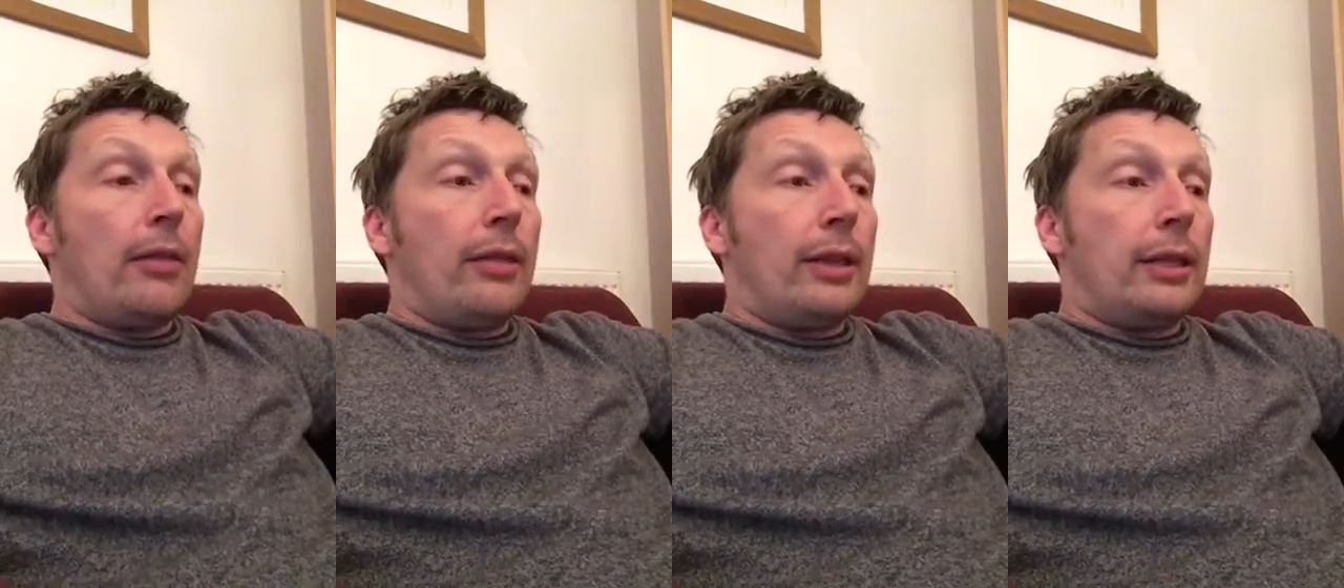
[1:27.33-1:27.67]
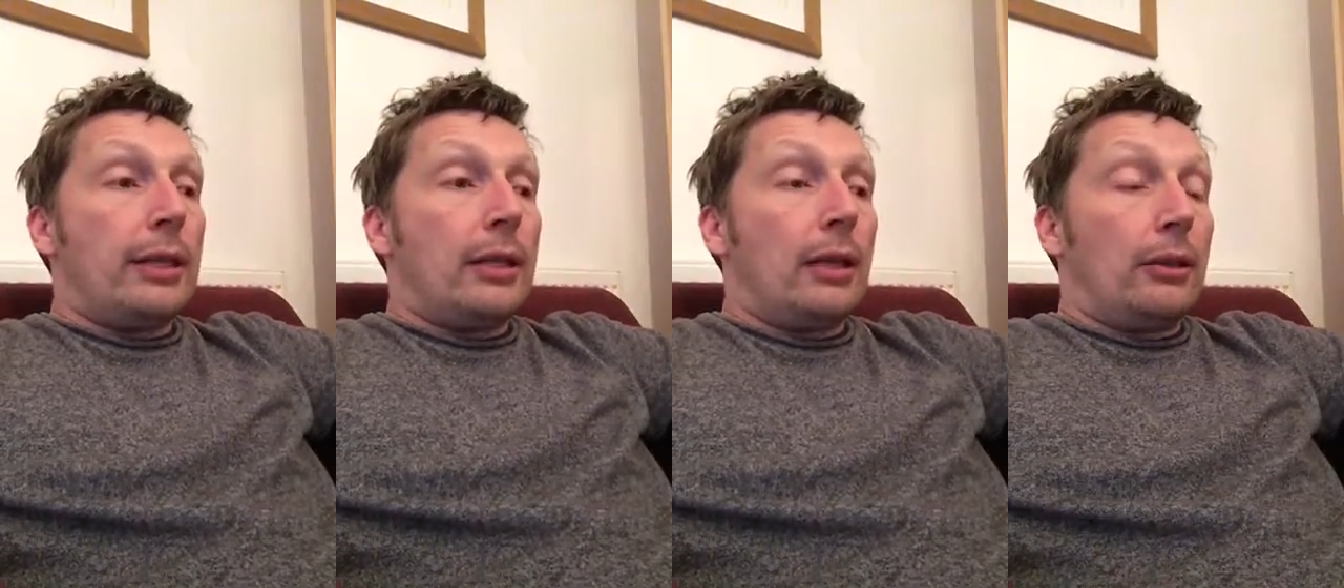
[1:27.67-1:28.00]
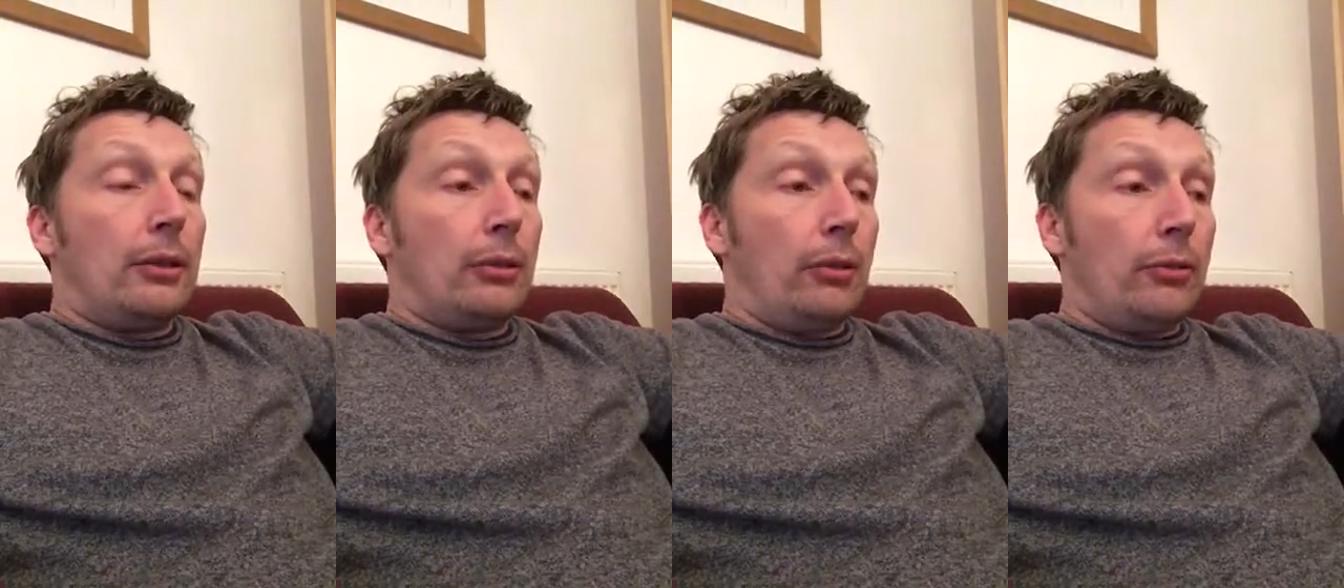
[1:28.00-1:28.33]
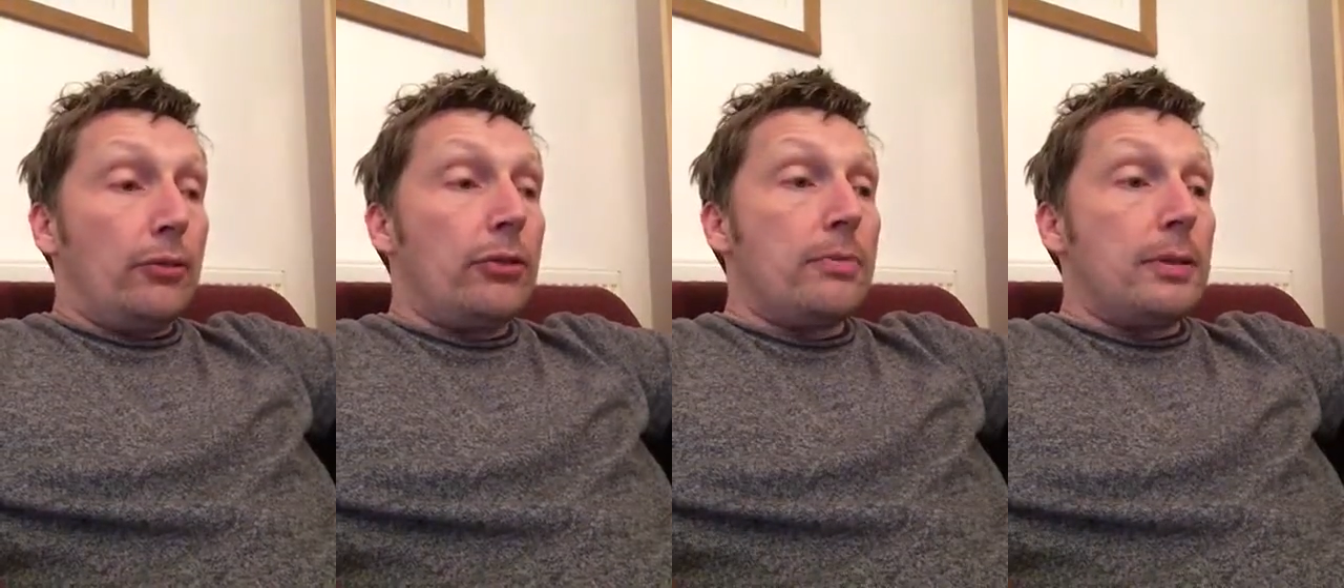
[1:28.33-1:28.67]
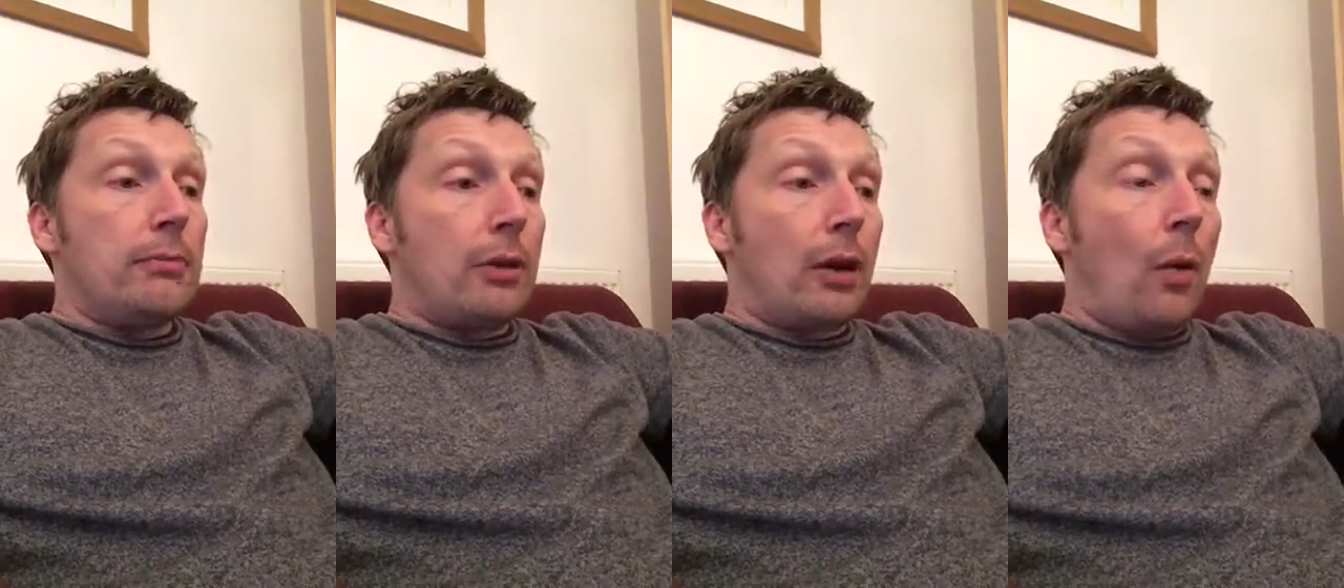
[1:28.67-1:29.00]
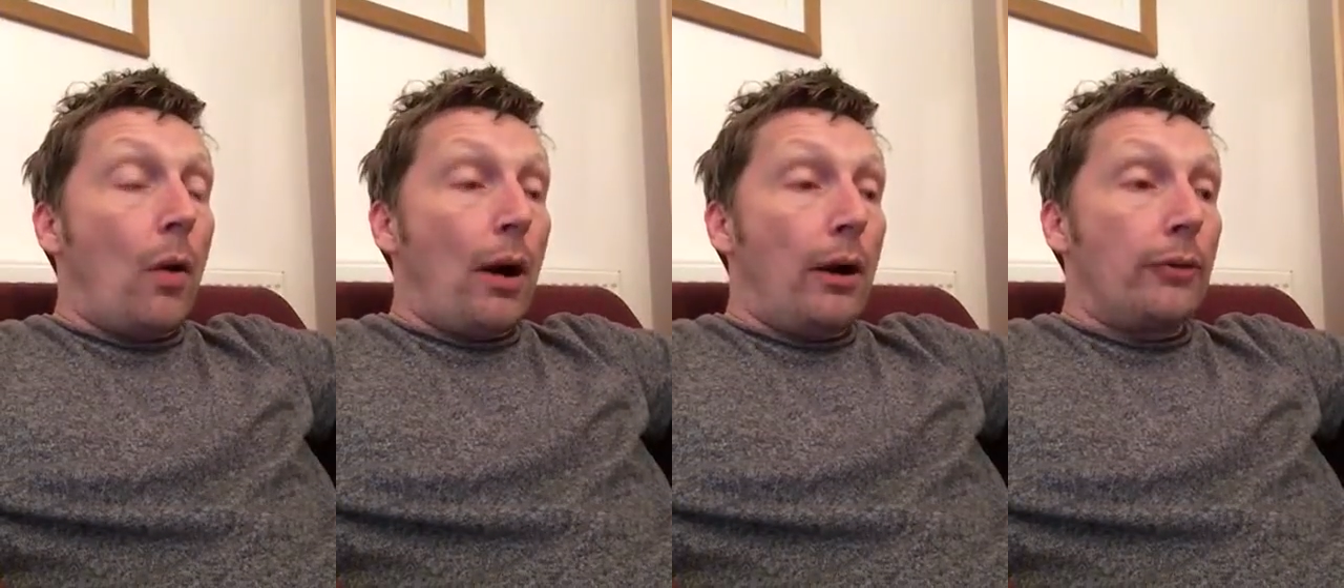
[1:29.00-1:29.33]
You'll obviously be
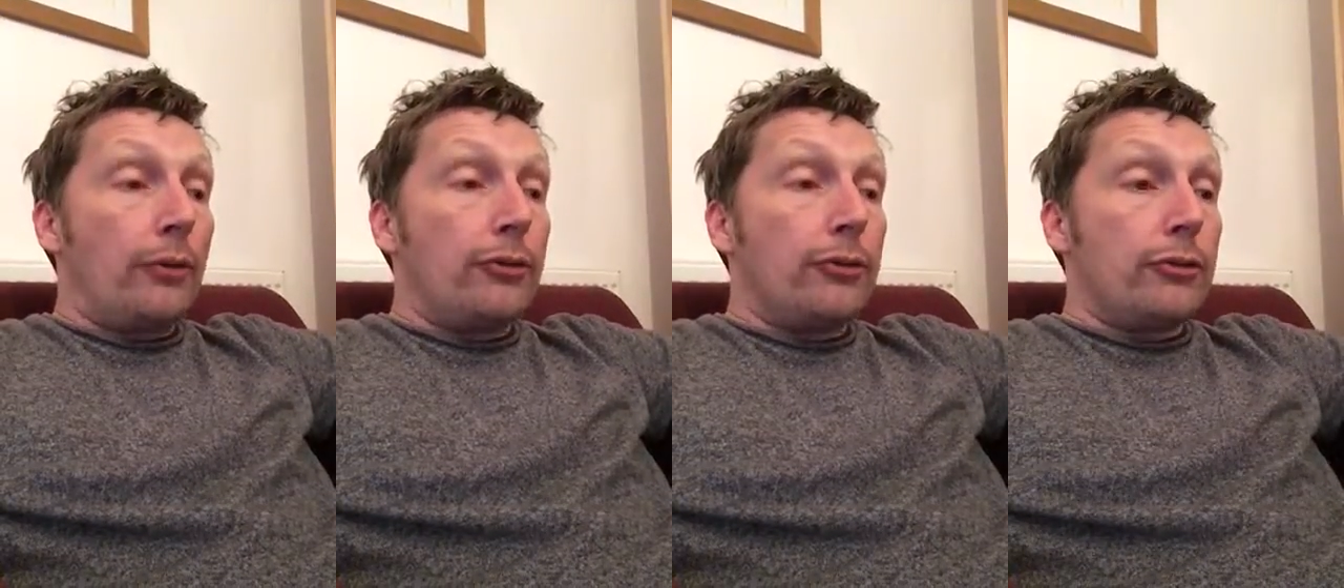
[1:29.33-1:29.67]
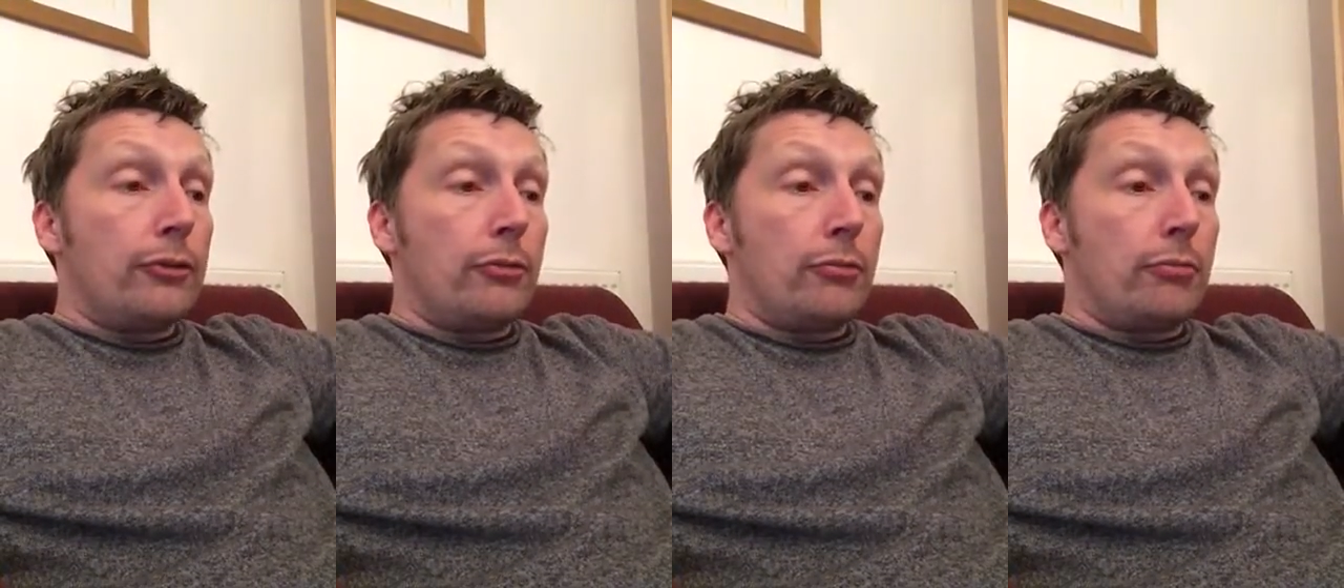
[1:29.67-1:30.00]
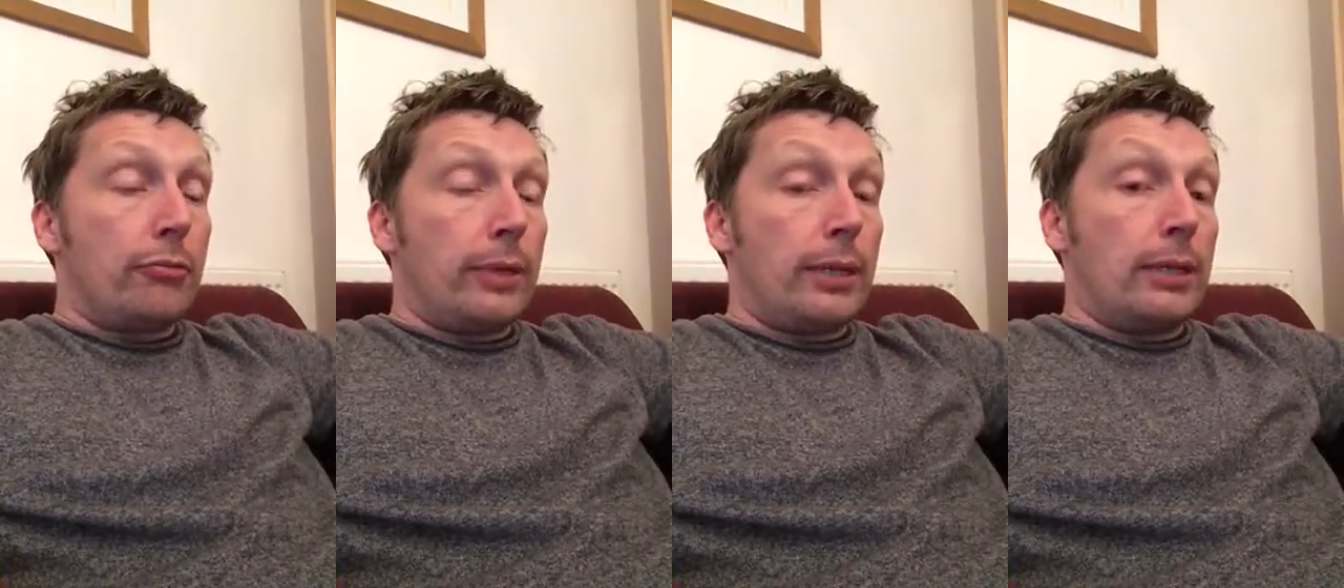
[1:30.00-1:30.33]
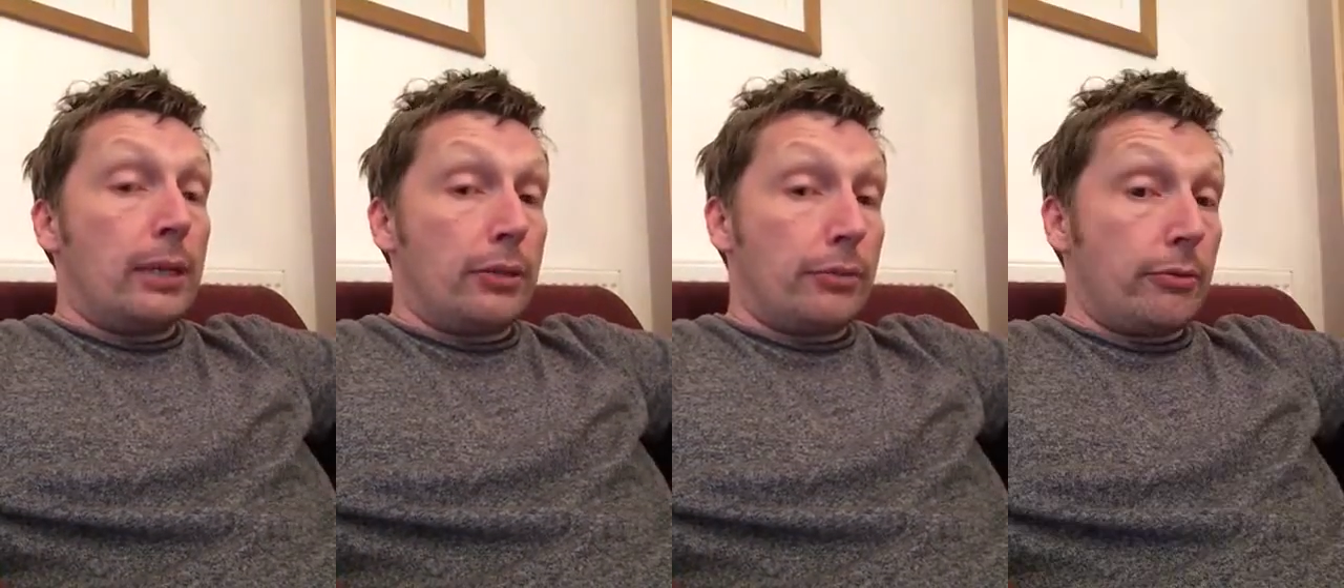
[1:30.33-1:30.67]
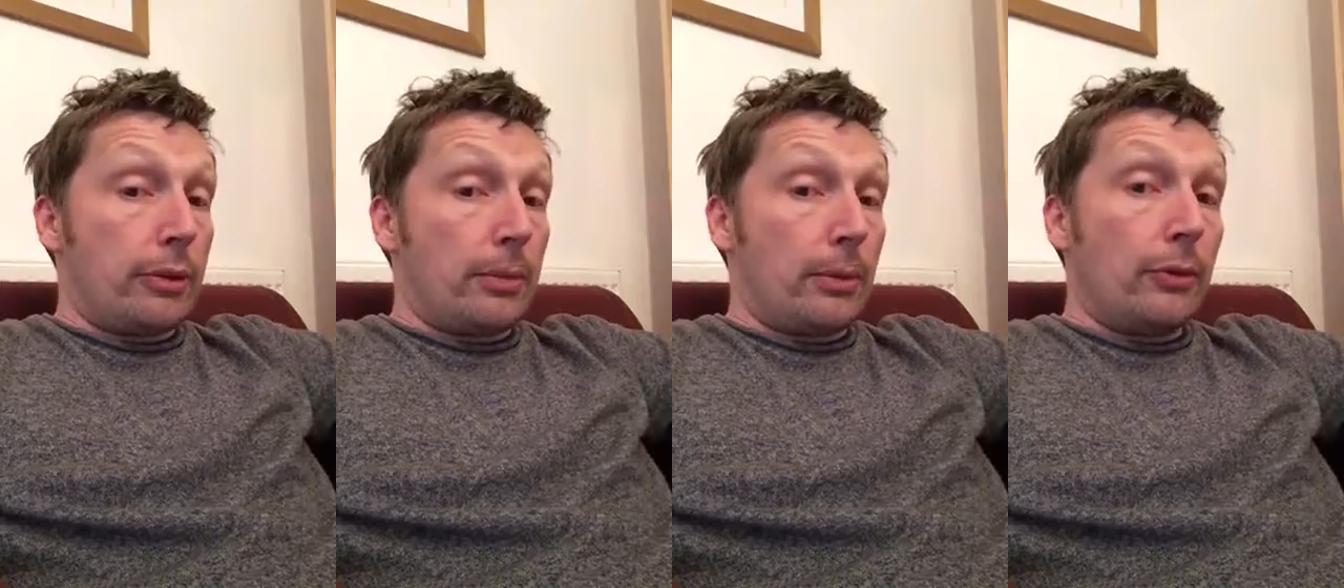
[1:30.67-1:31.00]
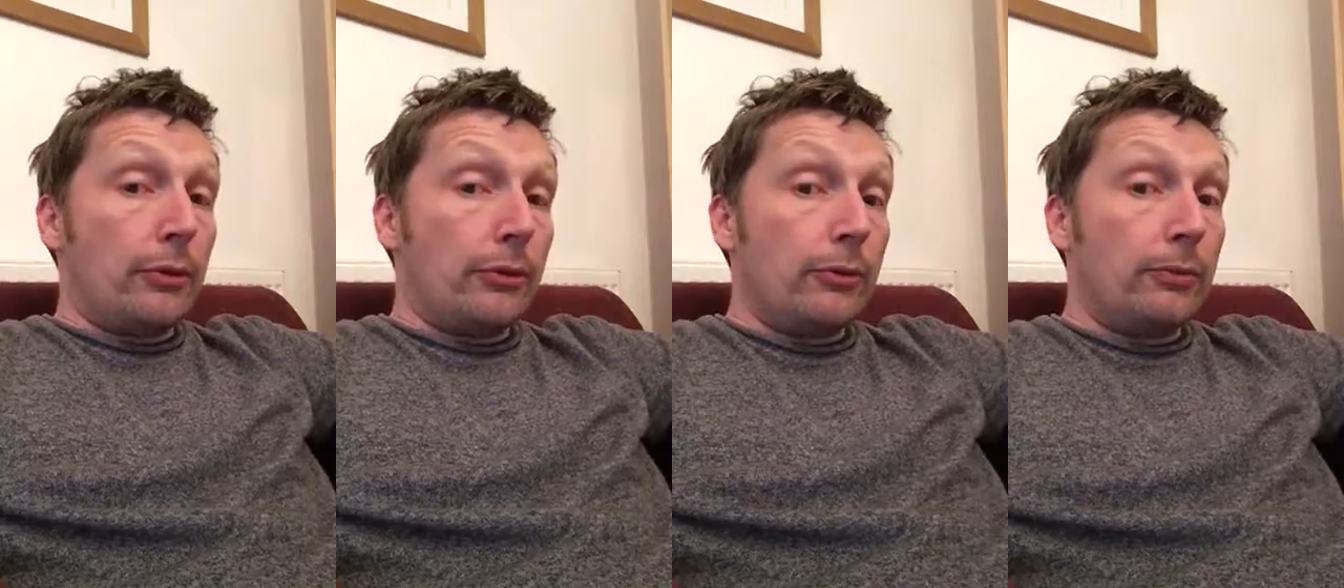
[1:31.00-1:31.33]
required to read history
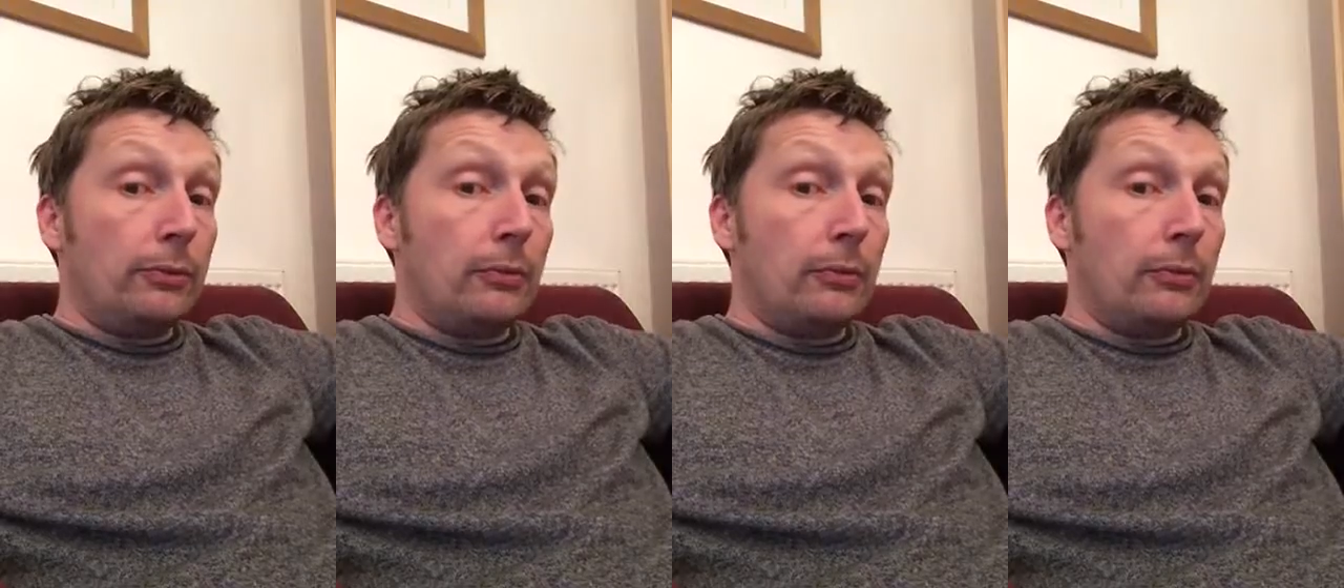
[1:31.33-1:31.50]
books